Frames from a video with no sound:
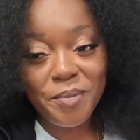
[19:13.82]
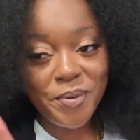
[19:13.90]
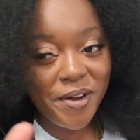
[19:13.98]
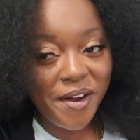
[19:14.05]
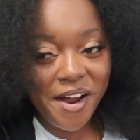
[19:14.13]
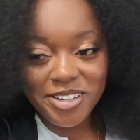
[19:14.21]

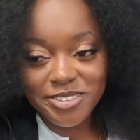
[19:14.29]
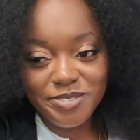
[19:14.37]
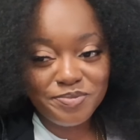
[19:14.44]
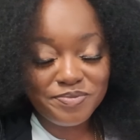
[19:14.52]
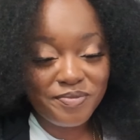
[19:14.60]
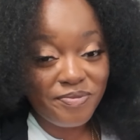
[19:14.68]
Yeah.
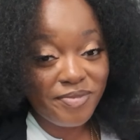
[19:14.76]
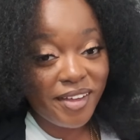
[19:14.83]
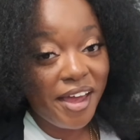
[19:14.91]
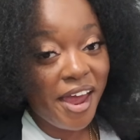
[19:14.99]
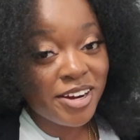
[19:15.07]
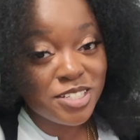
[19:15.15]

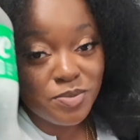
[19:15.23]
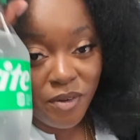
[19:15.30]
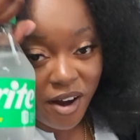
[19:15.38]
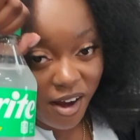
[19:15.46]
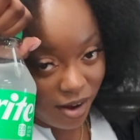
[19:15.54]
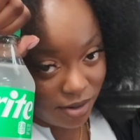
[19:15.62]
And a
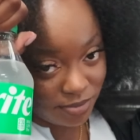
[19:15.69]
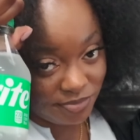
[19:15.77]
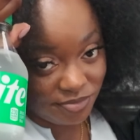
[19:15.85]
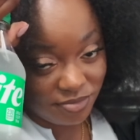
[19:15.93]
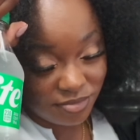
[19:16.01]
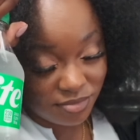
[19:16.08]
Sprite.
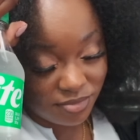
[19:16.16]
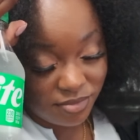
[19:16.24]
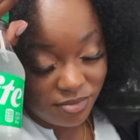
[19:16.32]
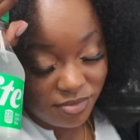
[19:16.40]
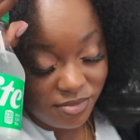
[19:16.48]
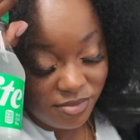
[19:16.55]
And a
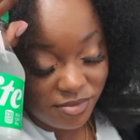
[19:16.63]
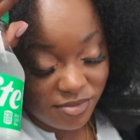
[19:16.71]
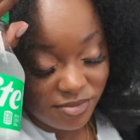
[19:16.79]
Sprite.